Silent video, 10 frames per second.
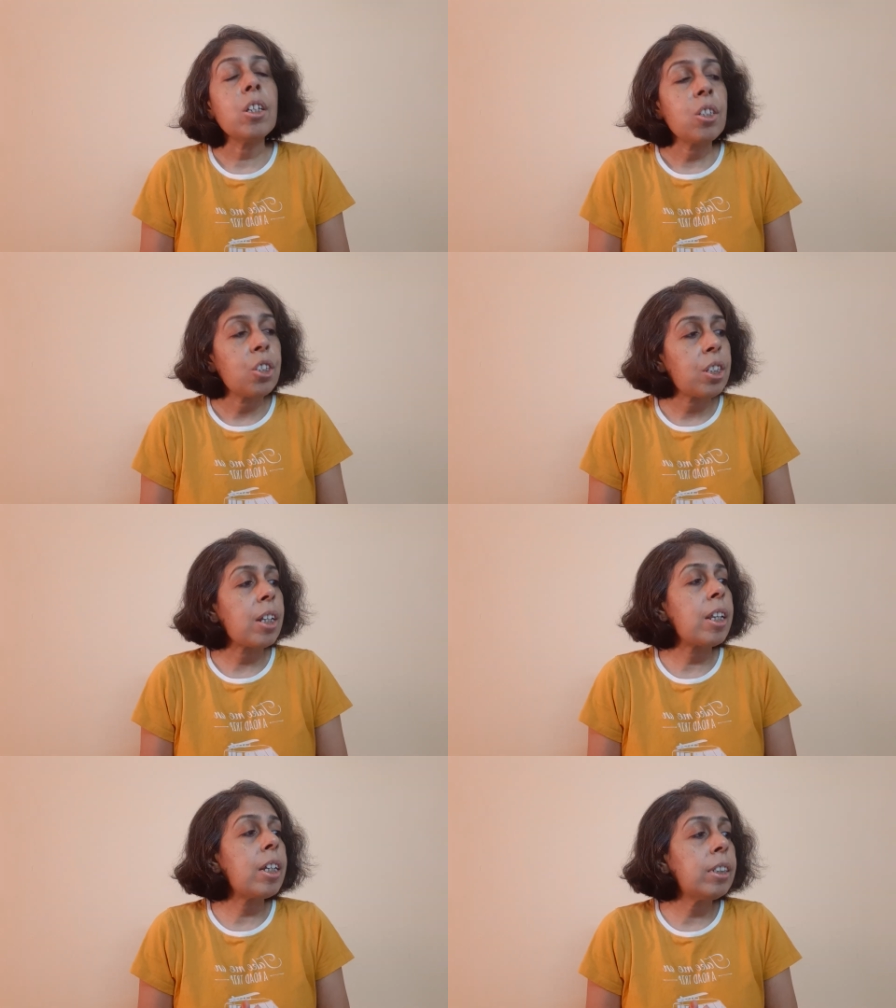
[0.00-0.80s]

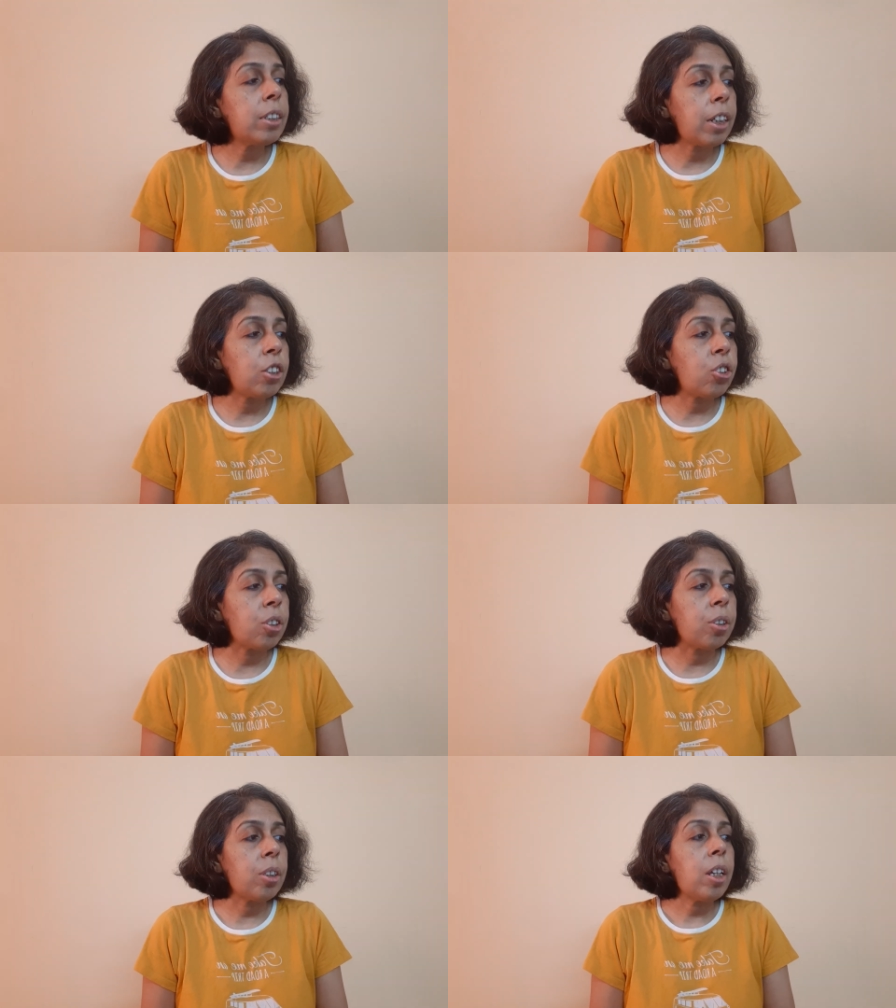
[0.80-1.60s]
Sunae
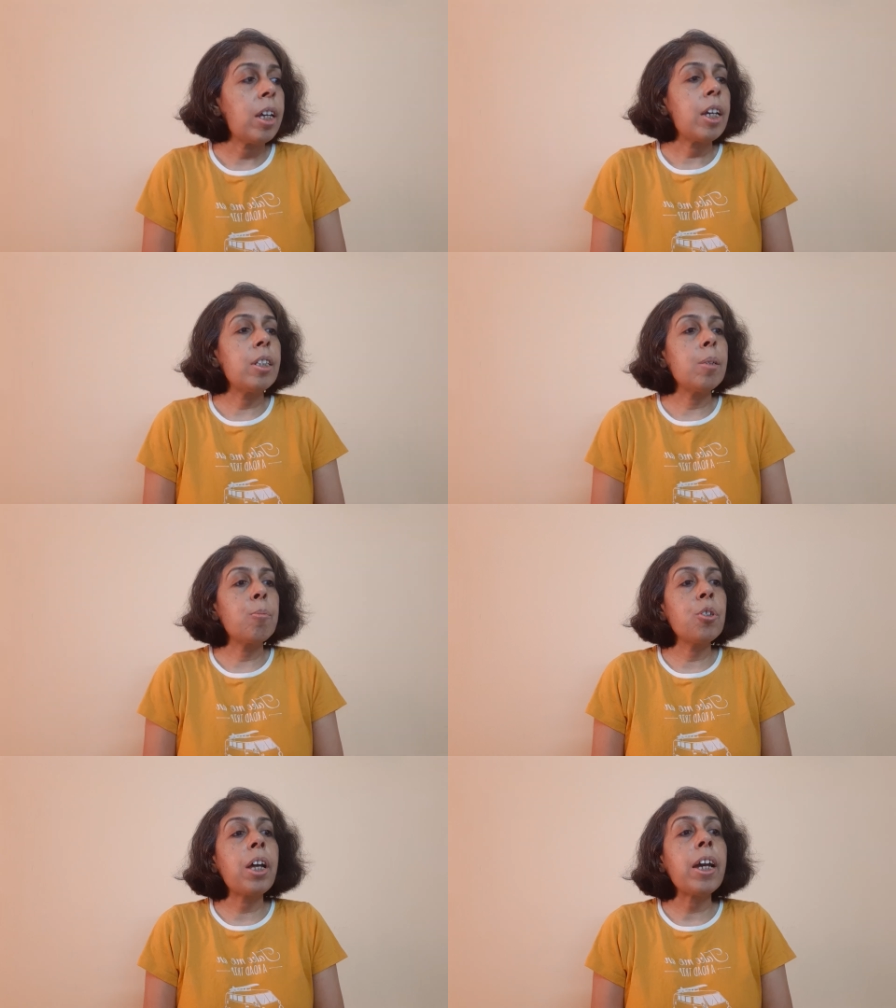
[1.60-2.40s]
station in the
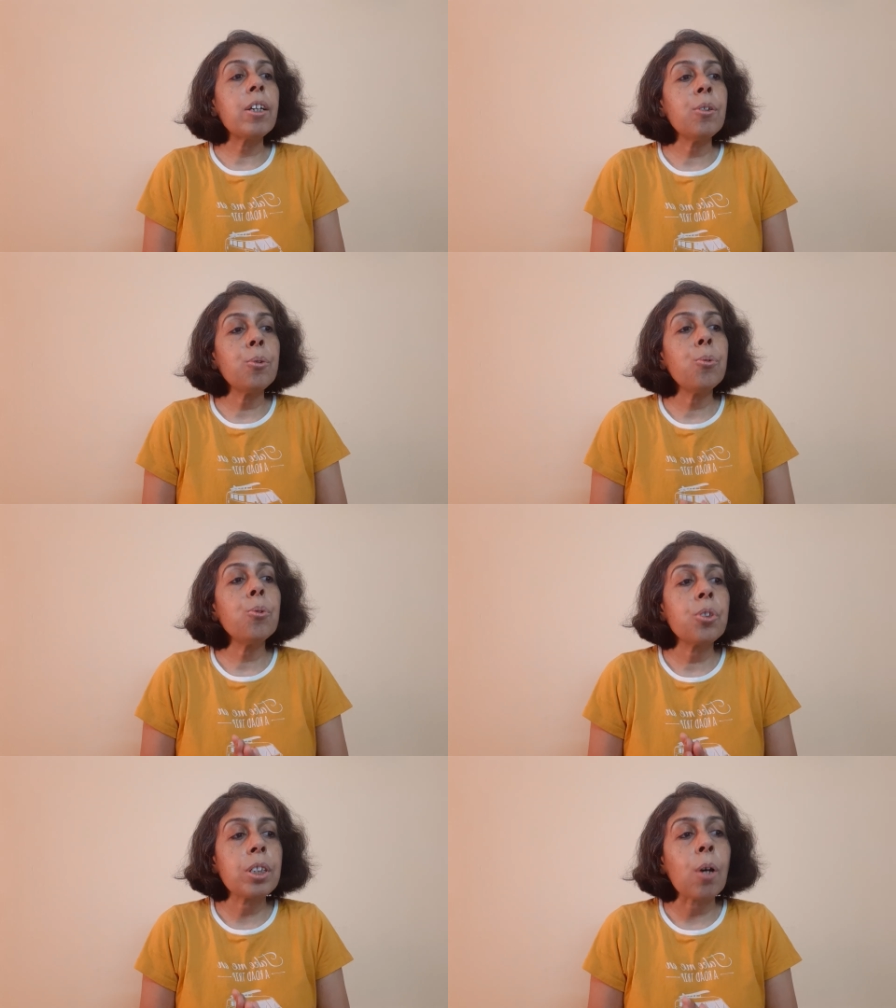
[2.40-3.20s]

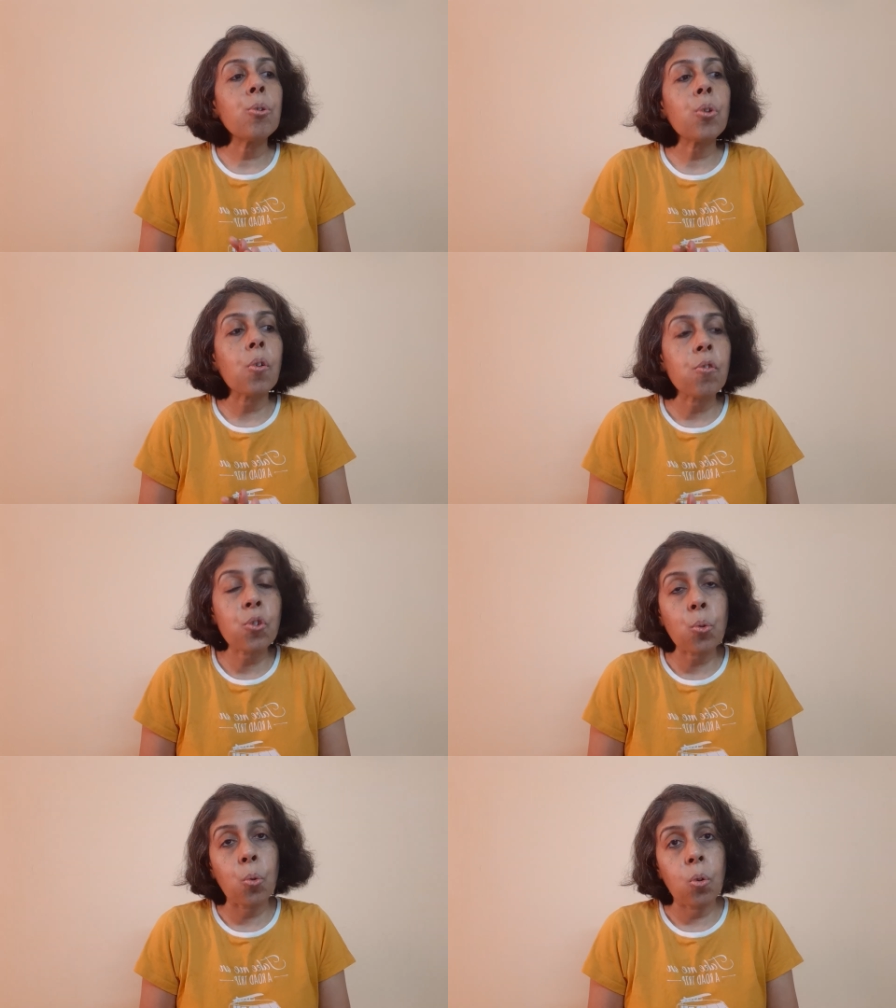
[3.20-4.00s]
Budangu south of
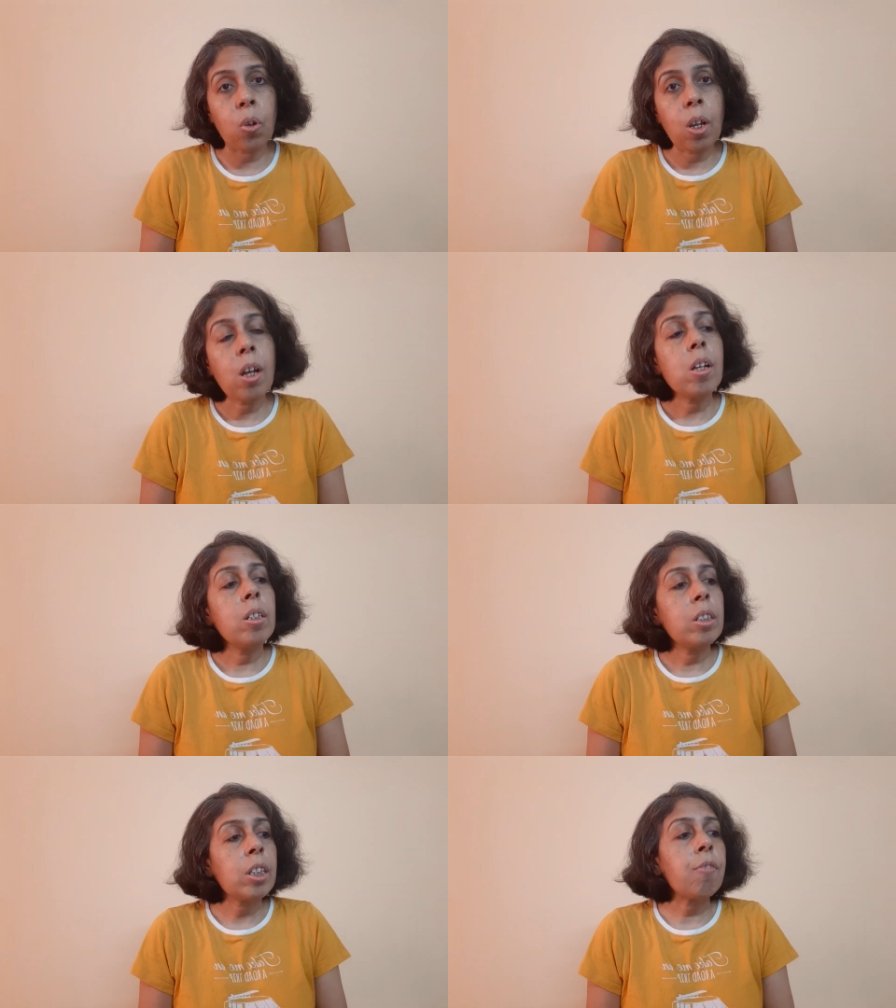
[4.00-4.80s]
Seoul
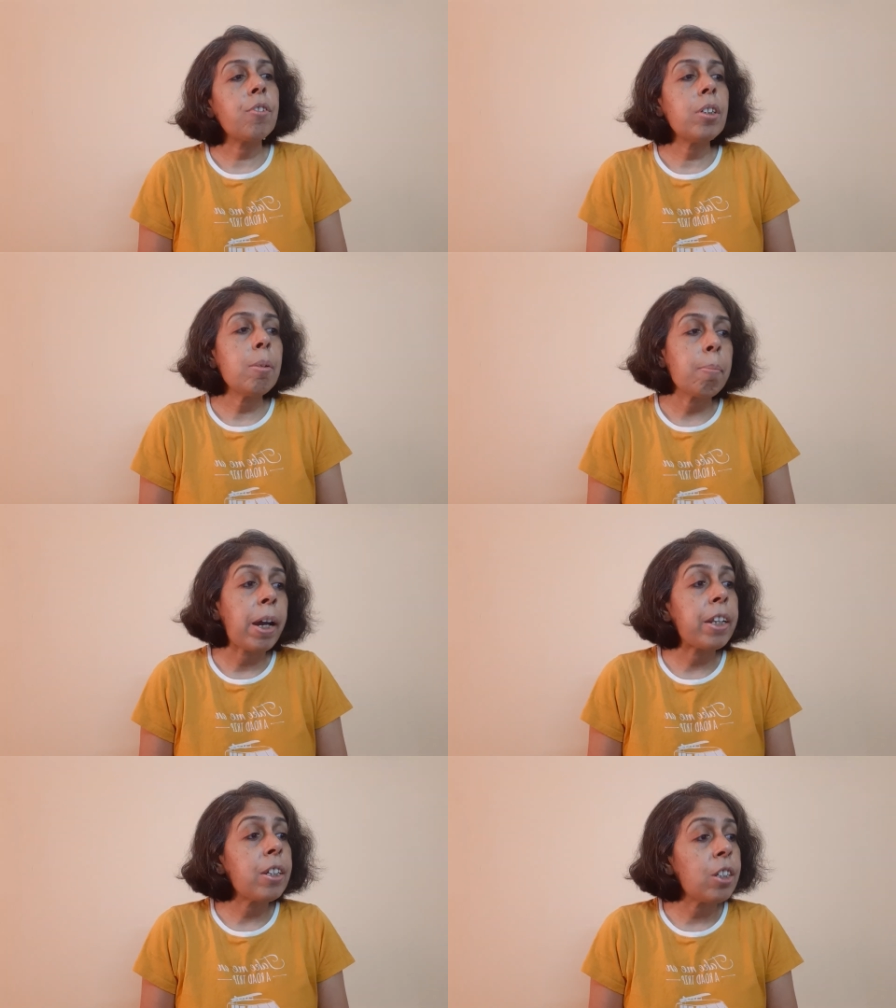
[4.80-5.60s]
suffered
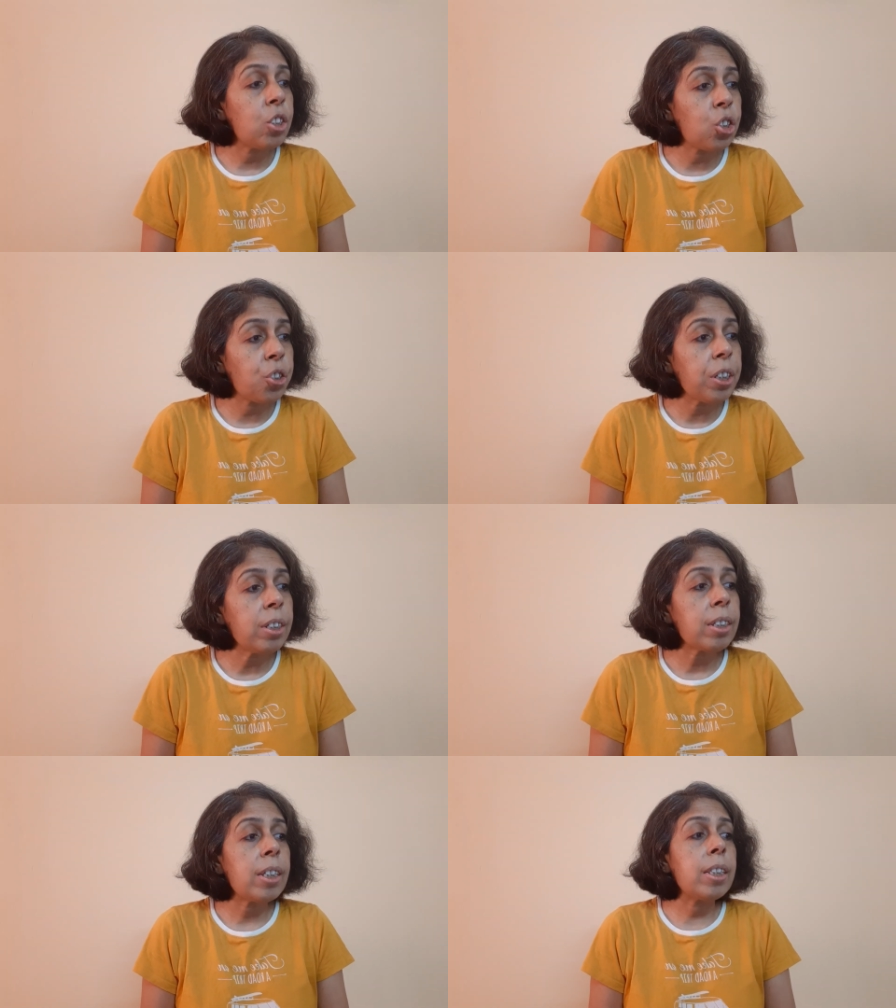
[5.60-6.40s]
minor
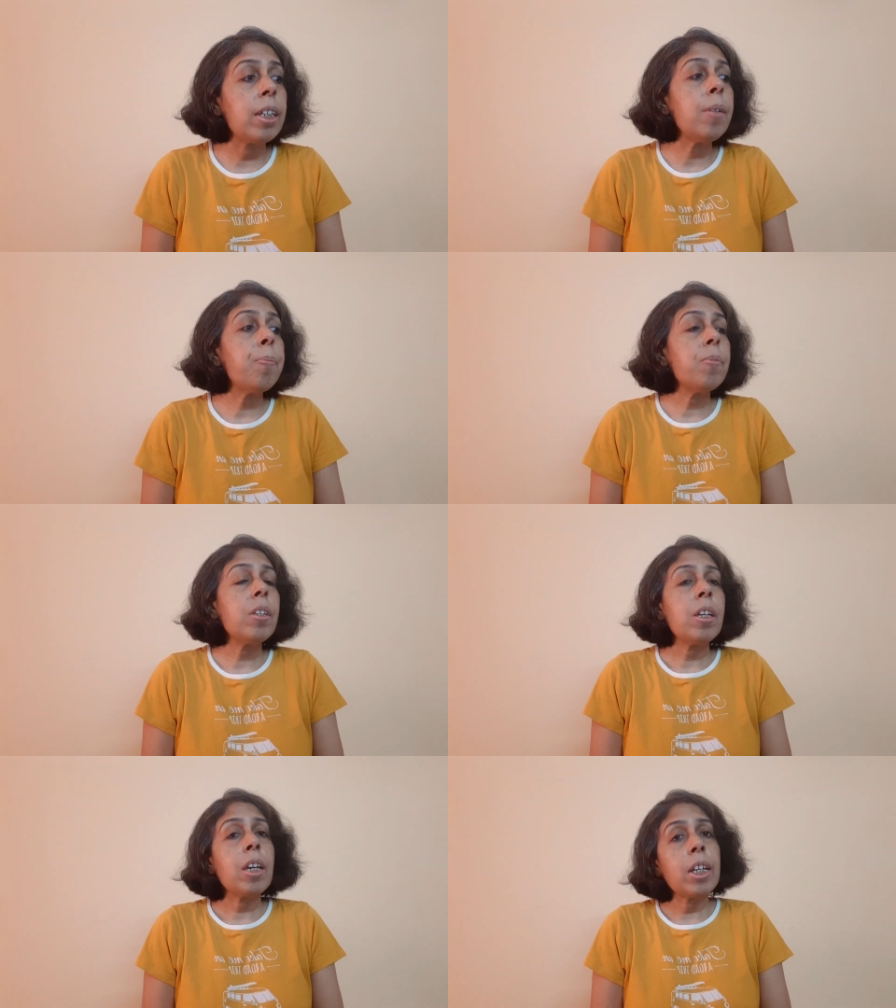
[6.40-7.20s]
injuries in the
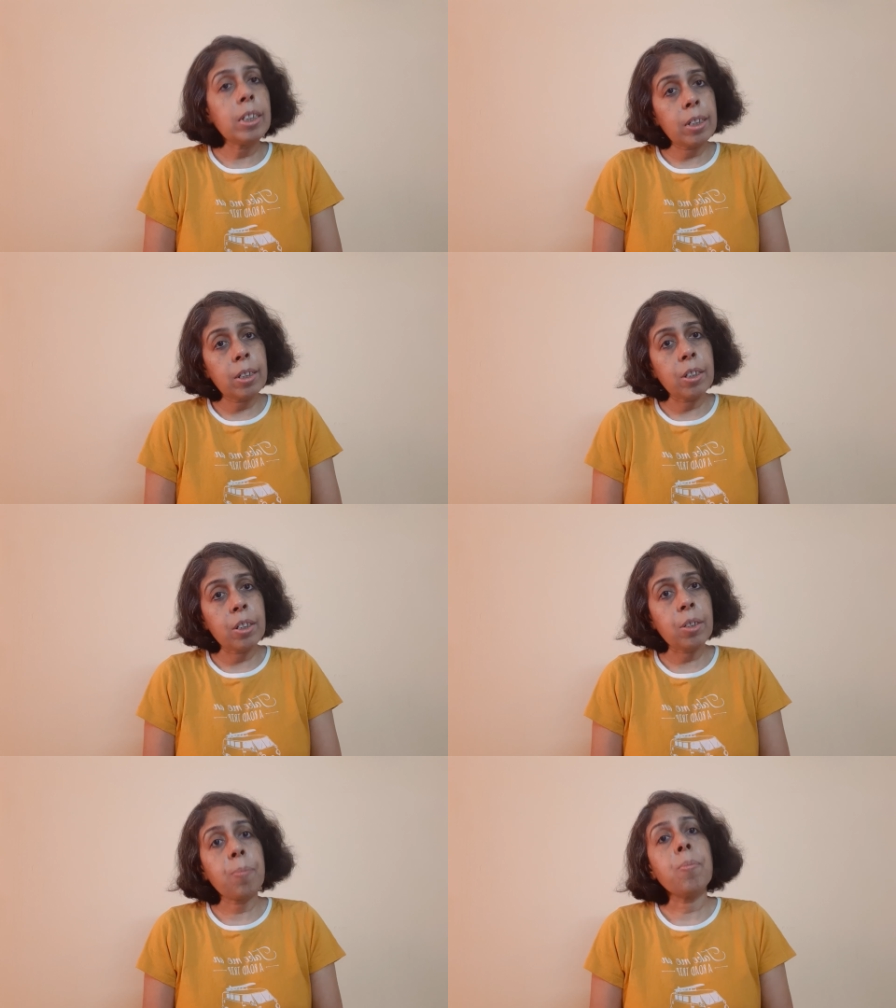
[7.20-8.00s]
incident.